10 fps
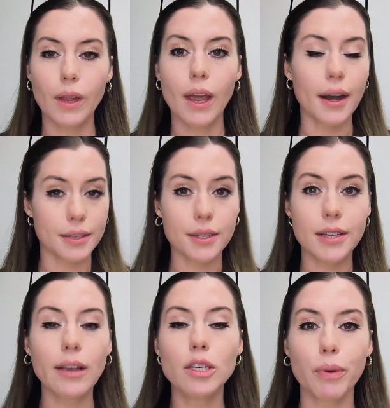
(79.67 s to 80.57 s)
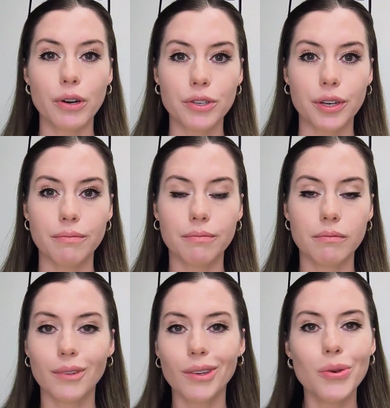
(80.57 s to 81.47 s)
And as a salesperson,
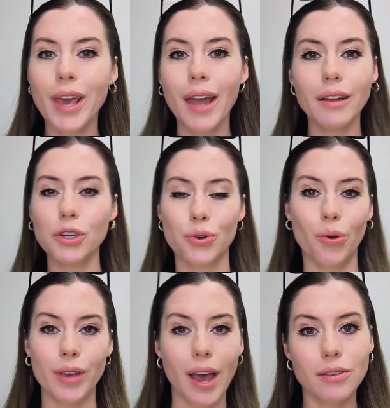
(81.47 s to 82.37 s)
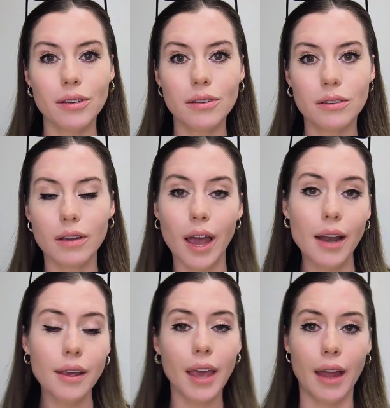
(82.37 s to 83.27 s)
you can't control yeses and
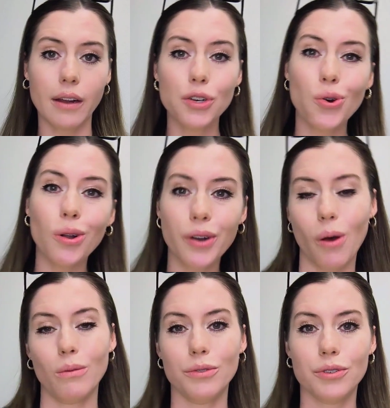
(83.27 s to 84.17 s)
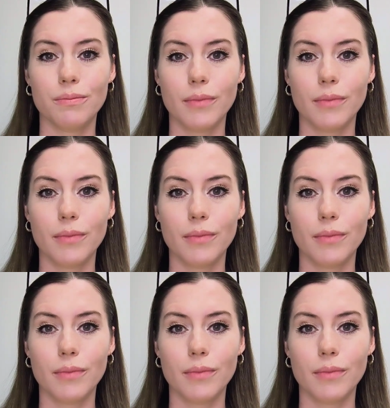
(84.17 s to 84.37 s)
you can't control nos.